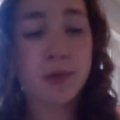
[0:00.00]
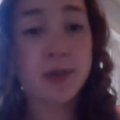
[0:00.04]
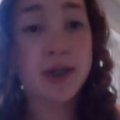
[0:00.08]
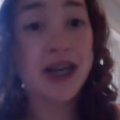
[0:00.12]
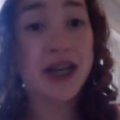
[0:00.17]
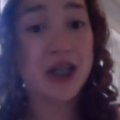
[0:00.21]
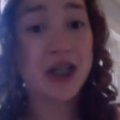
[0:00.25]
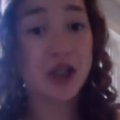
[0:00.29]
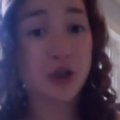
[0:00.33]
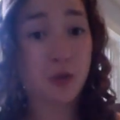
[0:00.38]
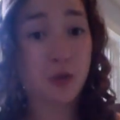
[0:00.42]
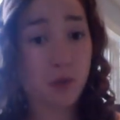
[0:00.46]
which I
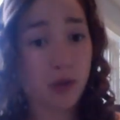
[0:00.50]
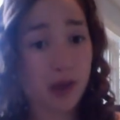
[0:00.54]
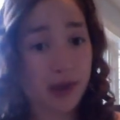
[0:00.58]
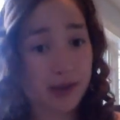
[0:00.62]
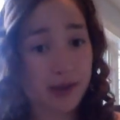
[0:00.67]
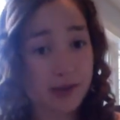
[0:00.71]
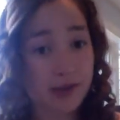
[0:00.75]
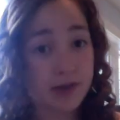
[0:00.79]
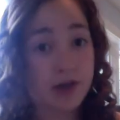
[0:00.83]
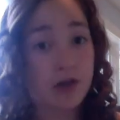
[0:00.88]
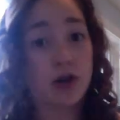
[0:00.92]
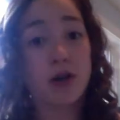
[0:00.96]
actually really
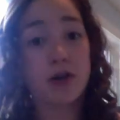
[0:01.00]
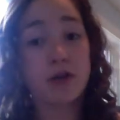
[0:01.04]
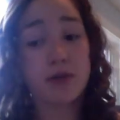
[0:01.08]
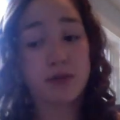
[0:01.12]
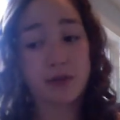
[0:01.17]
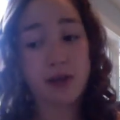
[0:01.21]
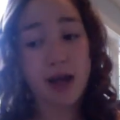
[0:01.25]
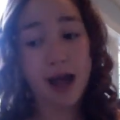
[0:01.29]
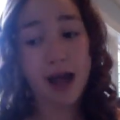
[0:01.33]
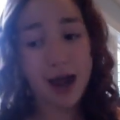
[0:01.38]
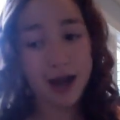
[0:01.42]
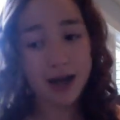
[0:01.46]
like this color
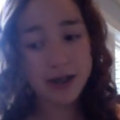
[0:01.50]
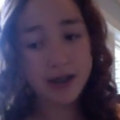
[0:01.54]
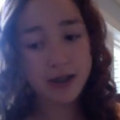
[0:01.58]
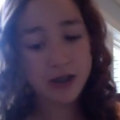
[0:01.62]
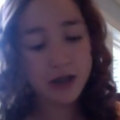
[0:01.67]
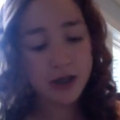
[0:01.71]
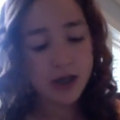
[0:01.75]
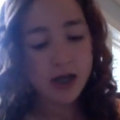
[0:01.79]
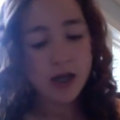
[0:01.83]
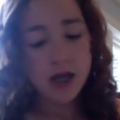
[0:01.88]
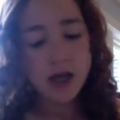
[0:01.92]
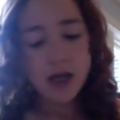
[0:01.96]
a lot.
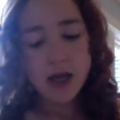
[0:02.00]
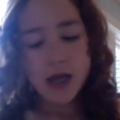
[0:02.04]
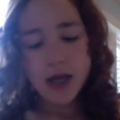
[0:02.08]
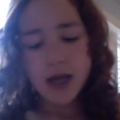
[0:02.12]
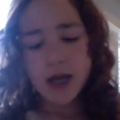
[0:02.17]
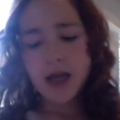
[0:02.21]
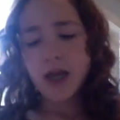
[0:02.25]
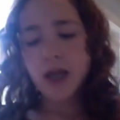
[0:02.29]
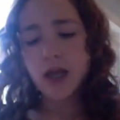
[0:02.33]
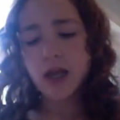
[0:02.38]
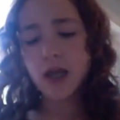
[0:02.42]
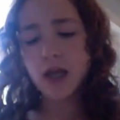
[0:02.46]

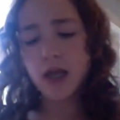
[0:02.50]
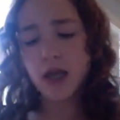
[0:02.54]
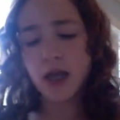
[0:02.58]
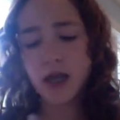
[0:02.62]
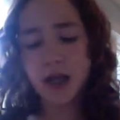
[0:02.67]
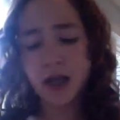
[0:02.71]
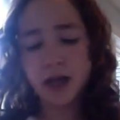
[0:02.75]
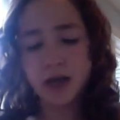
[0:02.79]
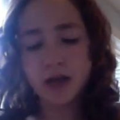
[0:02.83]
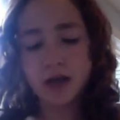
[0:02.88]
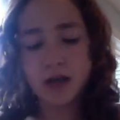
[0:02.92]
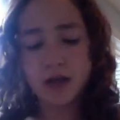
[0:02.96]

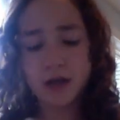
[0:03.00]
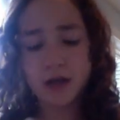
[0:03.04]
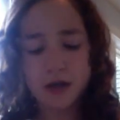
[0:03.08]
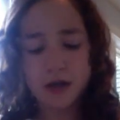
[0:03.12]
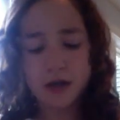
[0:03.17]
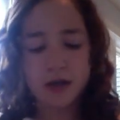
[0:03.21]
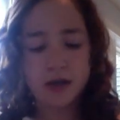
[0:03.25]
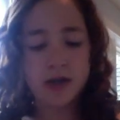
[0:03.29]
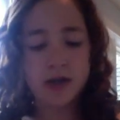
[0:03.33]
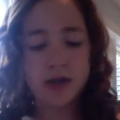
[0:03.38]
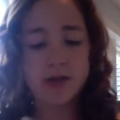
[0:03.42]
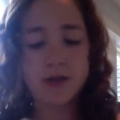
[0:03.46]
It
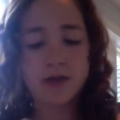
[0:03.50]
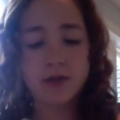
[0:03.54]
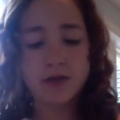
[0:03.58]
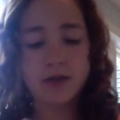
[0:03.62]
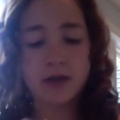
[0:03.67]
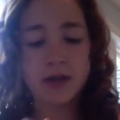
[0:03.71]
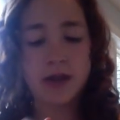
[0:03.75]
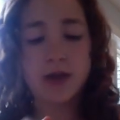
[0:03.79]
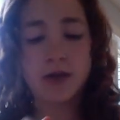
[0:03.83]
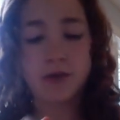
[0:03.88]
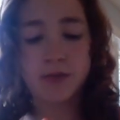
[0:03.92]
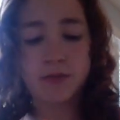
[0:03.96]
does look
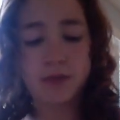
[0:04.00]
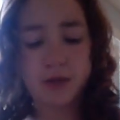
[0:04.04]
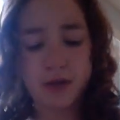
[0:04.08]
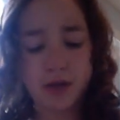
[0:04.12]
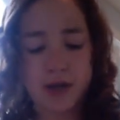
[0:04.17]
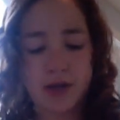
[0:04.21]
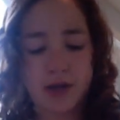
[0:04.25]
like a really